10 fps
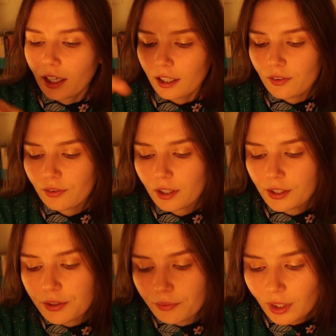and it
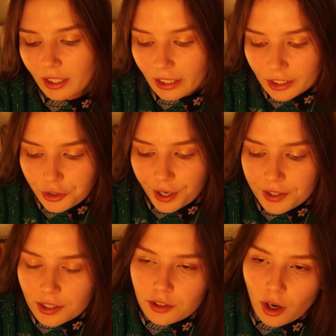follows some really
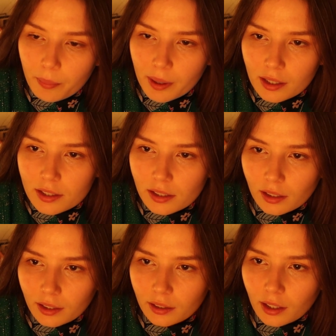interesting topics
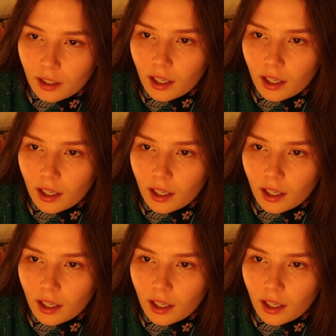like